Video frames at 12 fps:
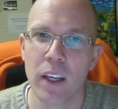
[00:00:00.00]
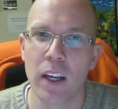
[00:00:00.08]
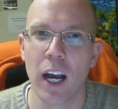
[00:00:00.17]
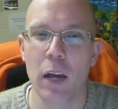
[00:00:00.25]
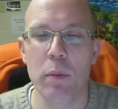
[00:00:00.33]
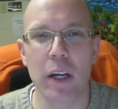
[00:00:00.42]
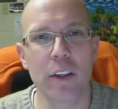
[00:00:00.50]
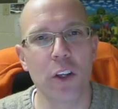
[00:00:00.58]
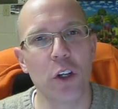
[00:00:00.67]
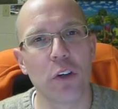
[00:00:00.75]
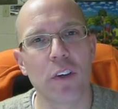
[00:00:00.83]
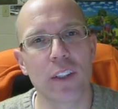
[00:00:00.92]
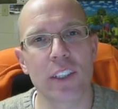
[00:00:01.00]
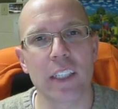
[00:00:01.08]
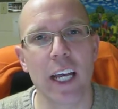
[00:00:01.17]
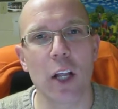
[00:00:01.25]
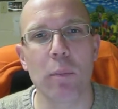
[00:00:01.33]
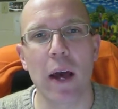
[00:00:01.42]
I've been at the university
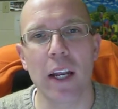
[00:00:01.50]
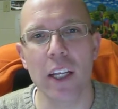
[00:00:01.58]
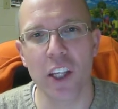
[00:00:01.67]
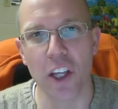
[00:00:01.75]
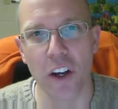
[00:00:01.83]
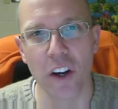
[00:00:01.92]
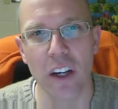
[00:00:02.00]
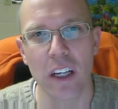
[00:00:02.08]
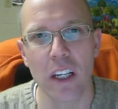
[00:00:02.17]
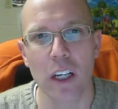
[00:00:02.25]
now about a year,